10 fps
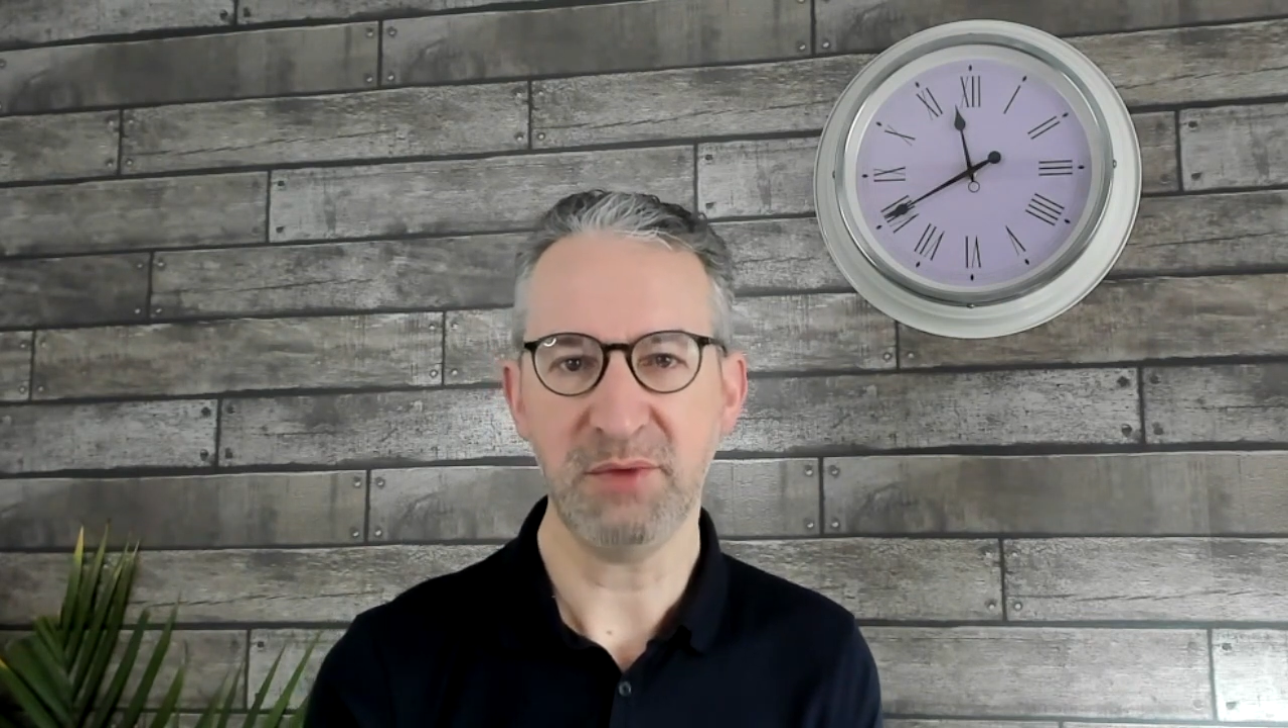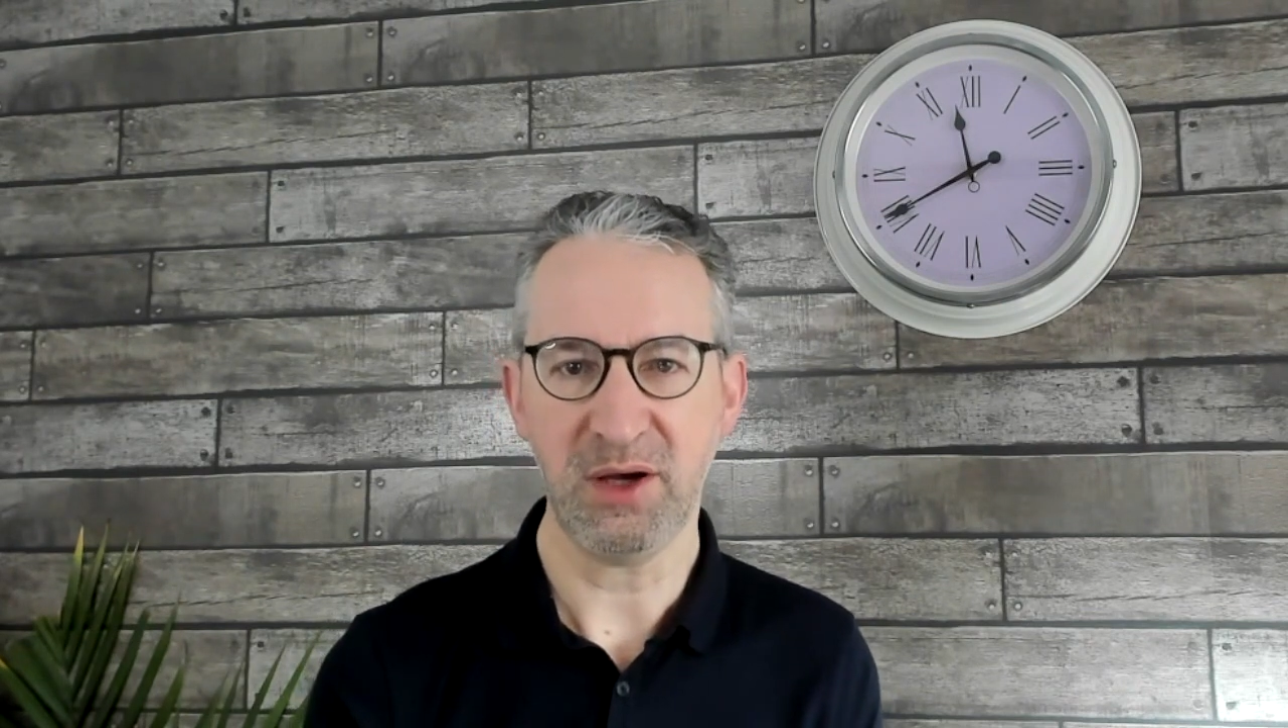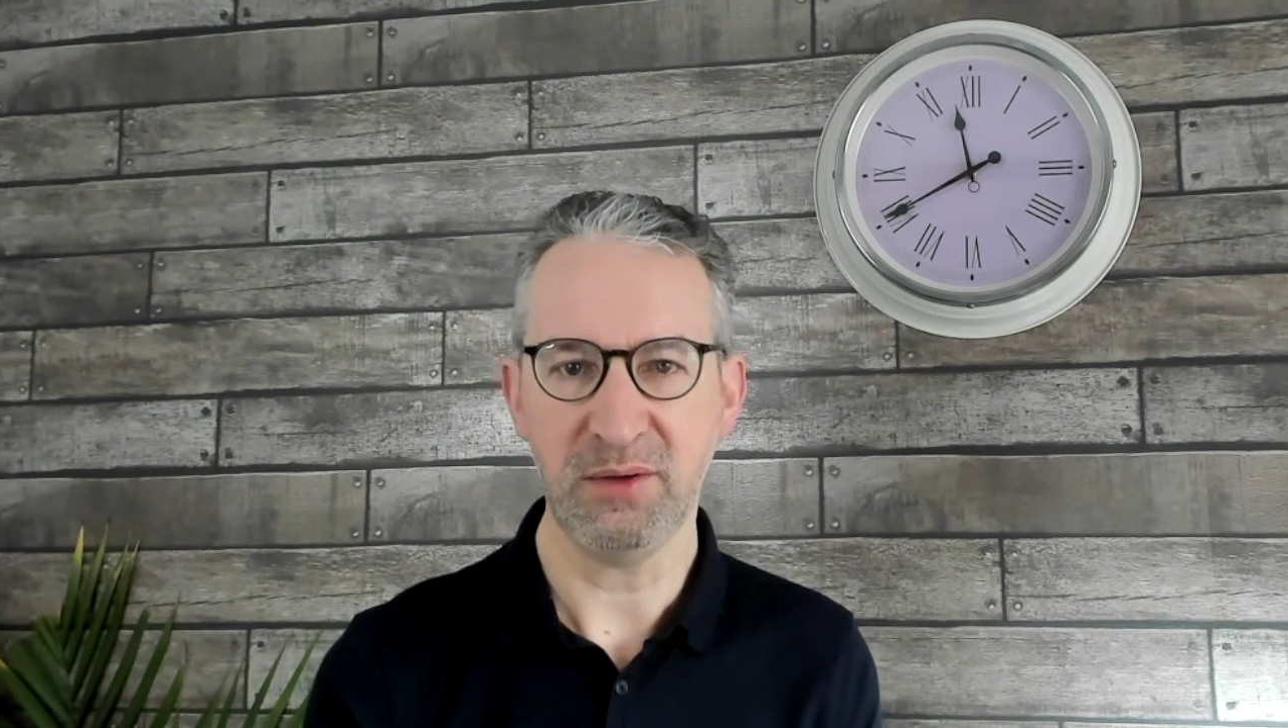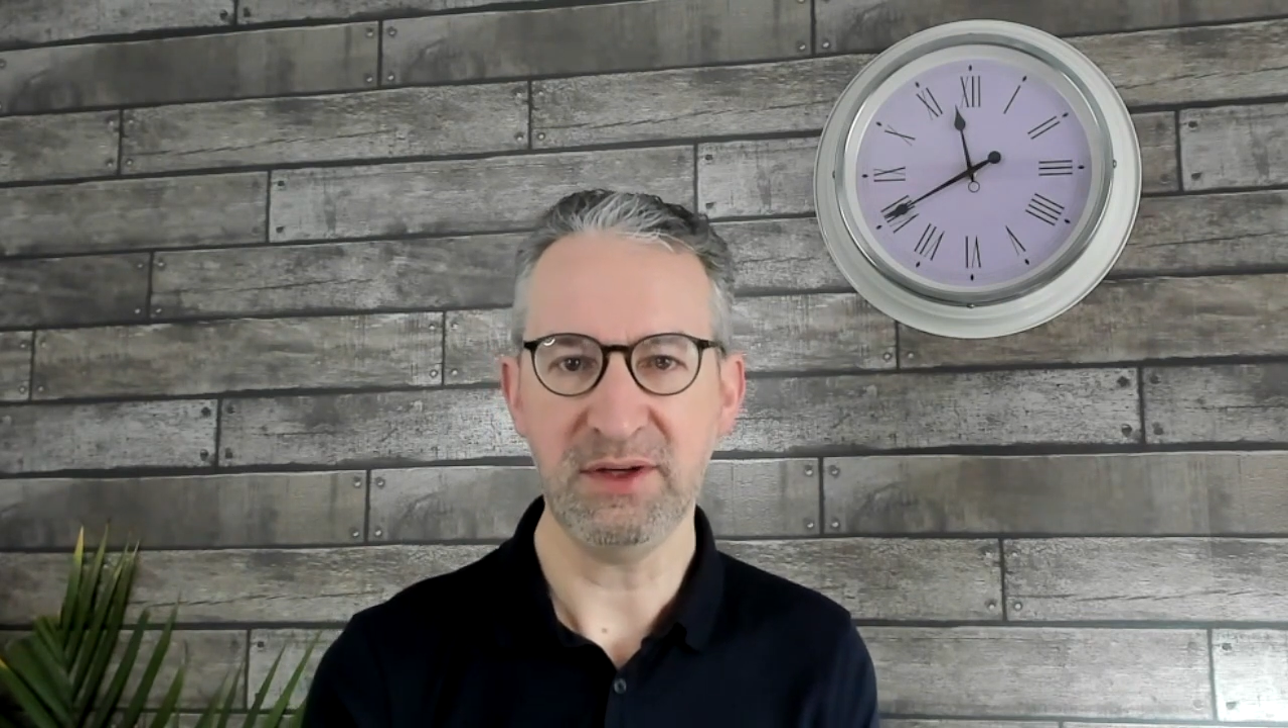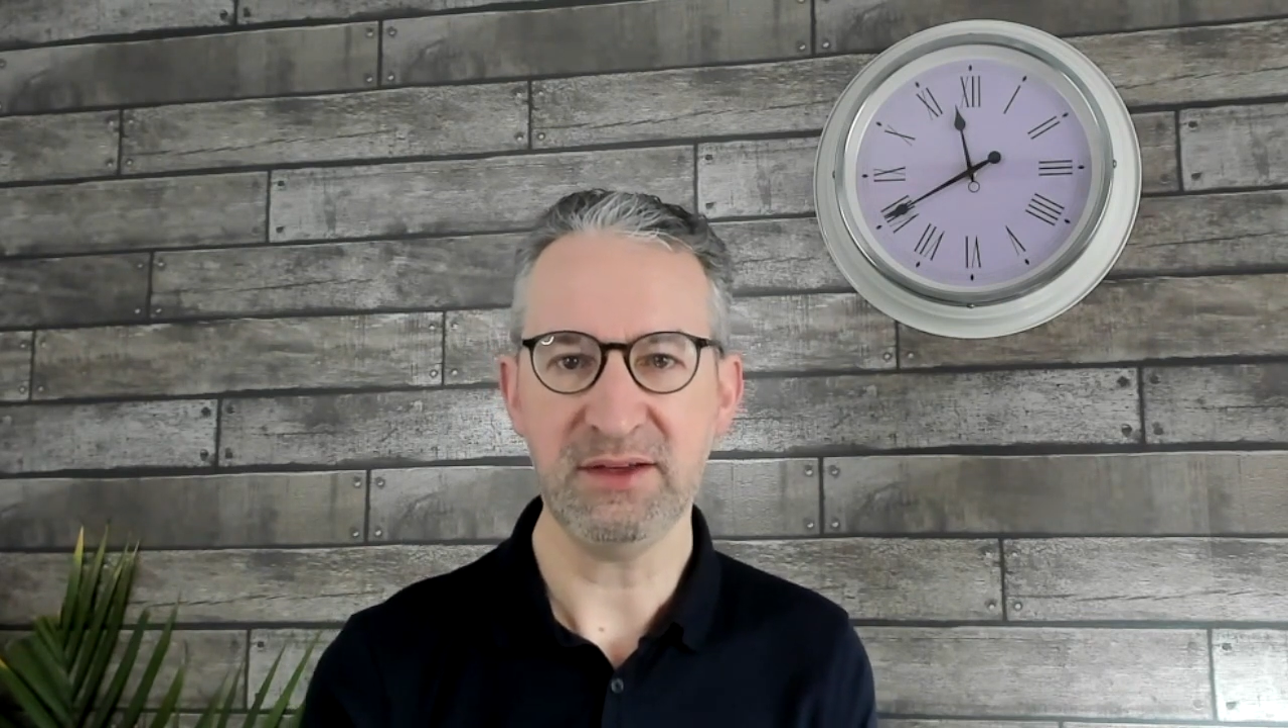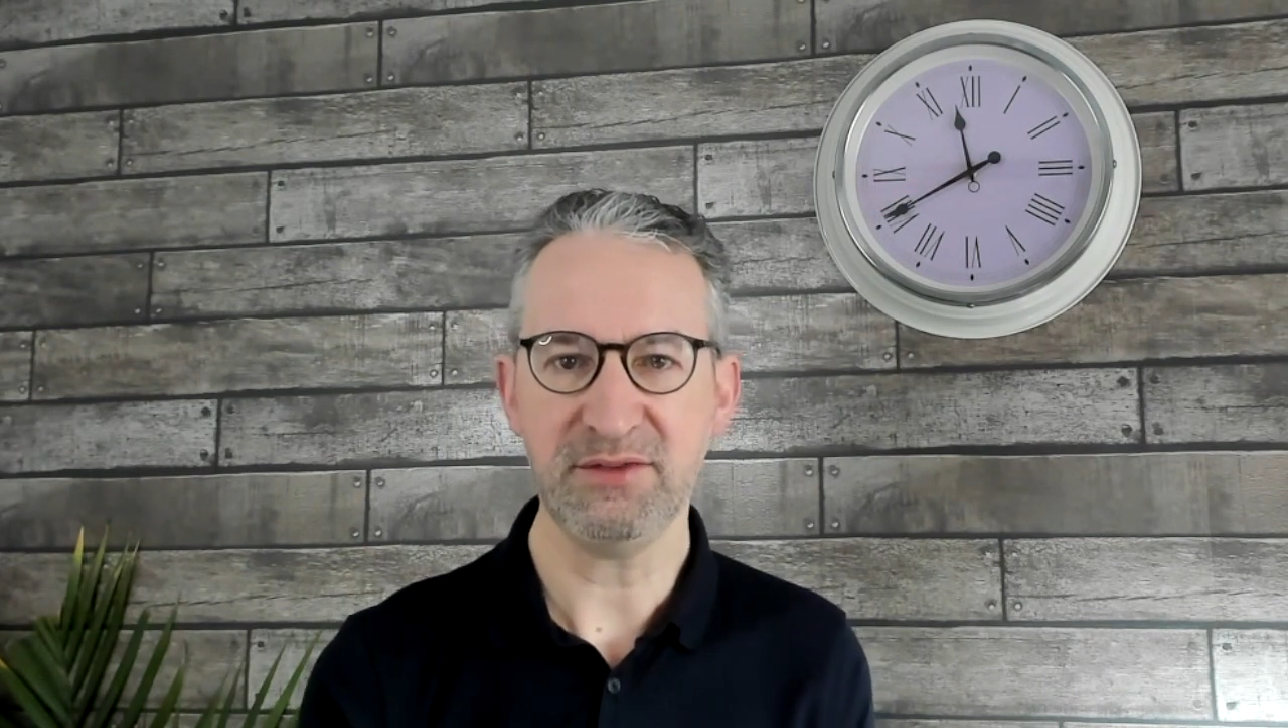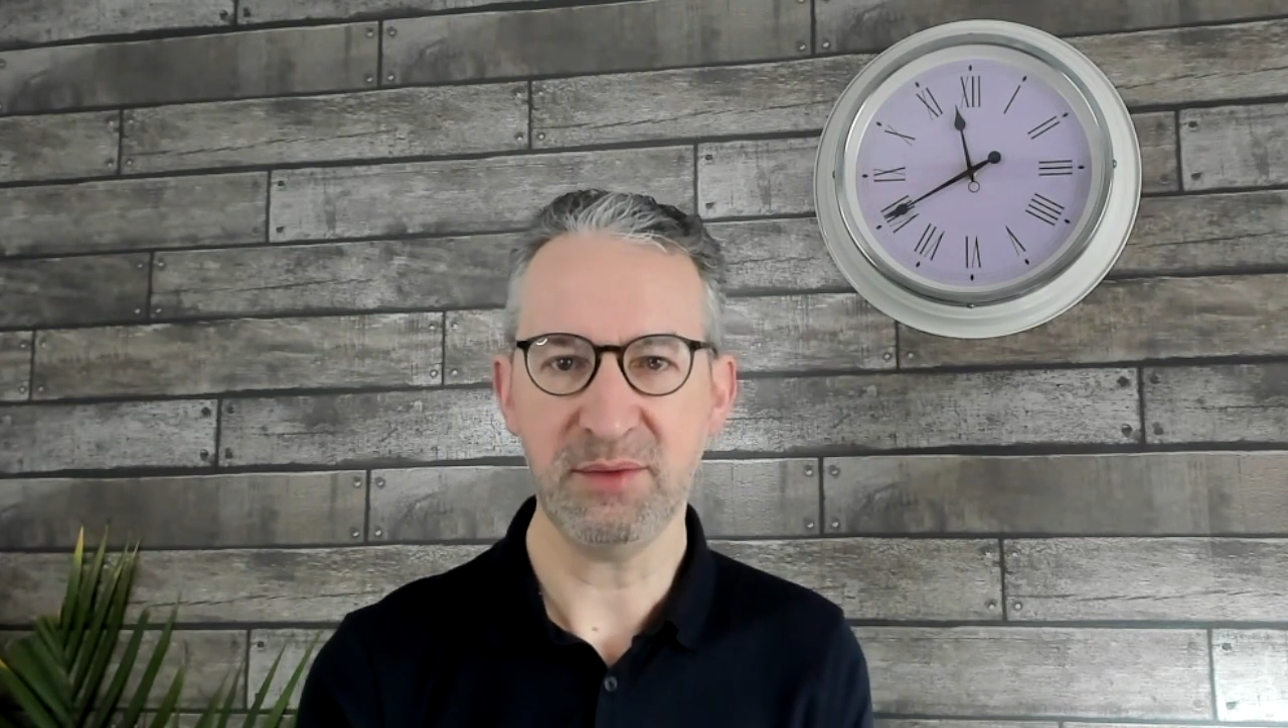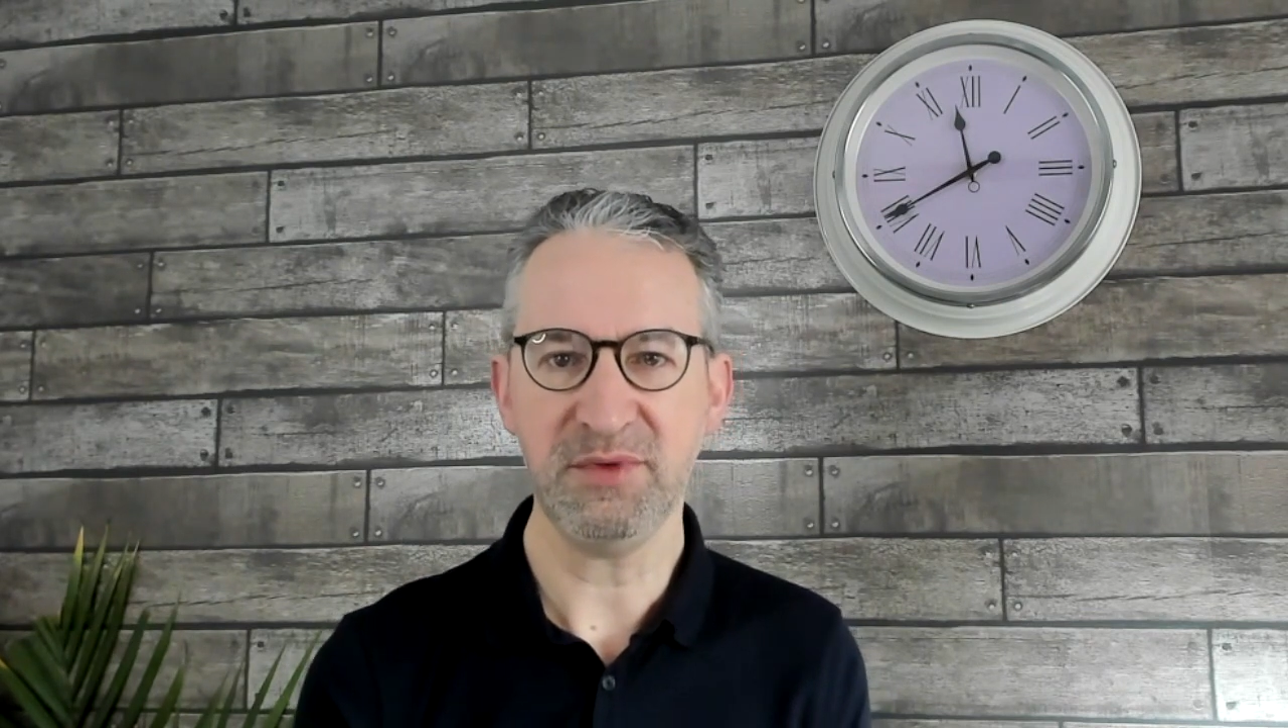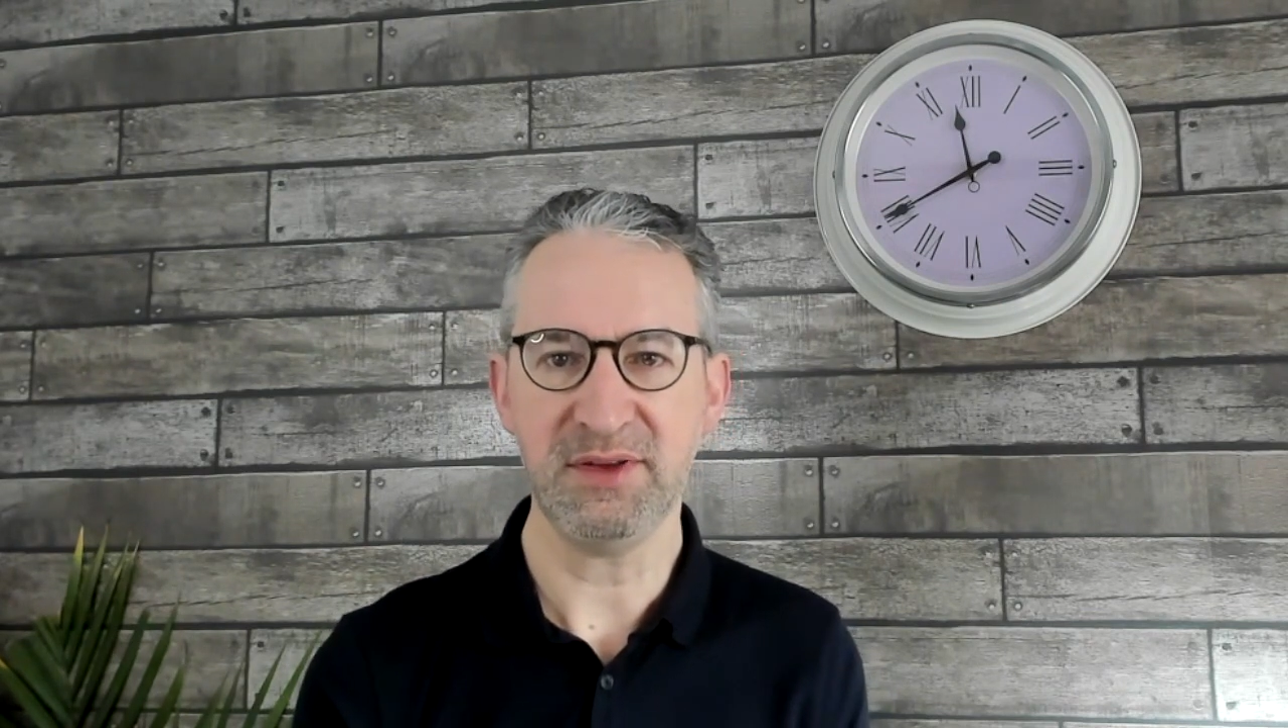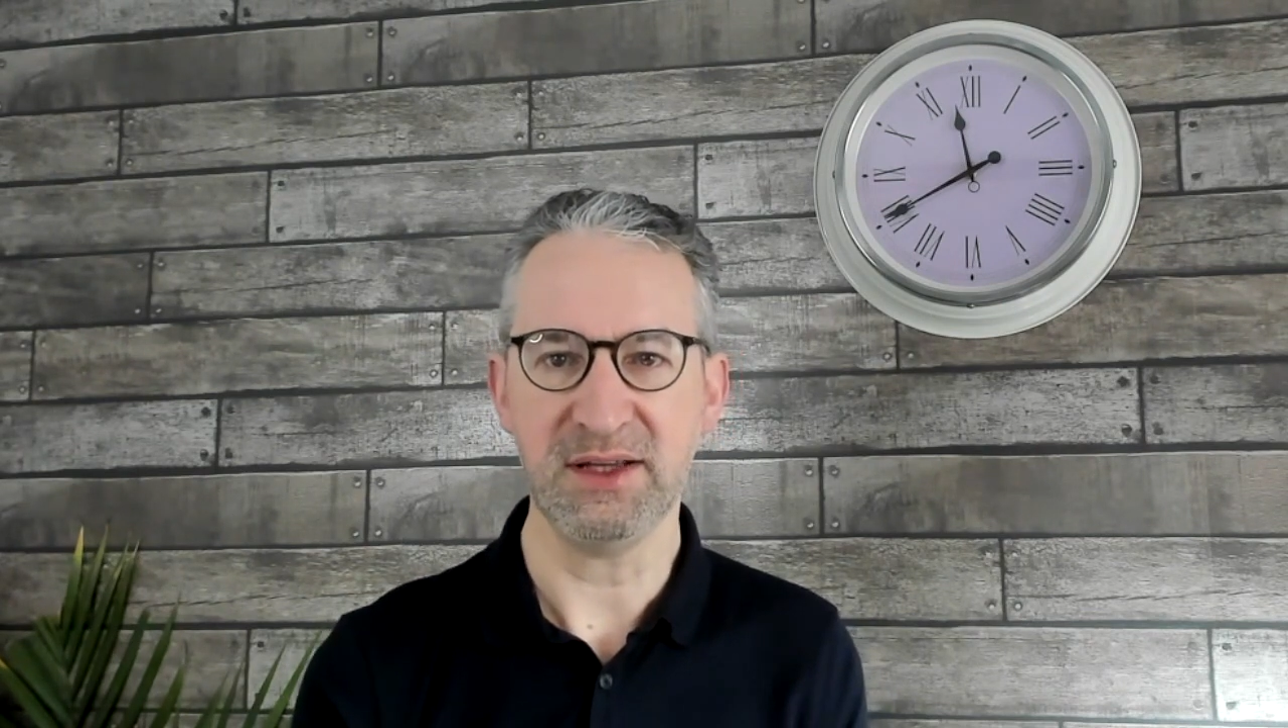owning
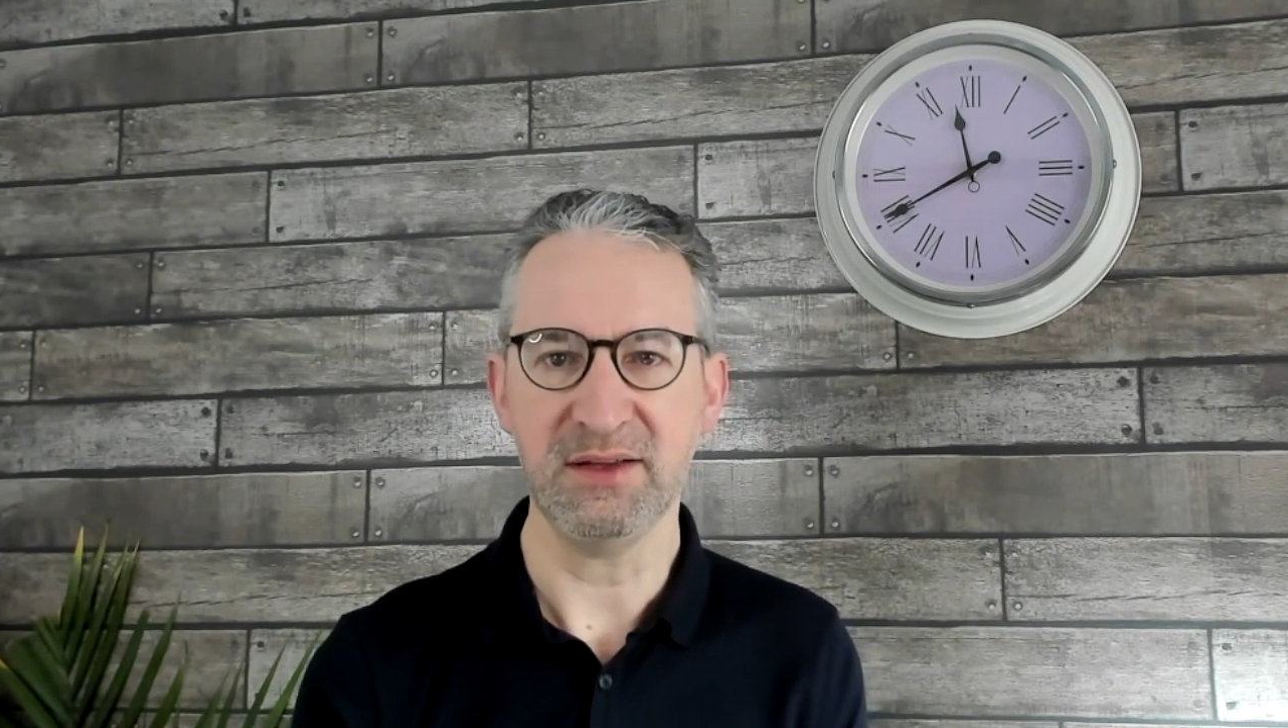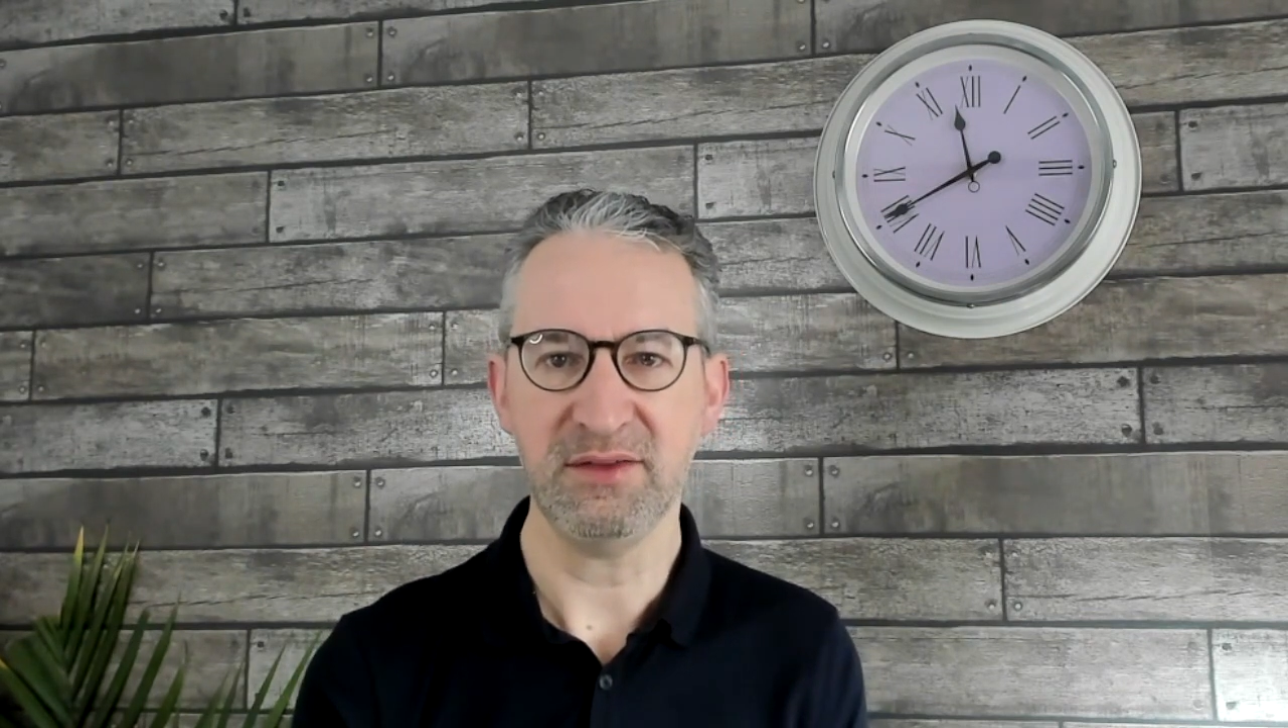something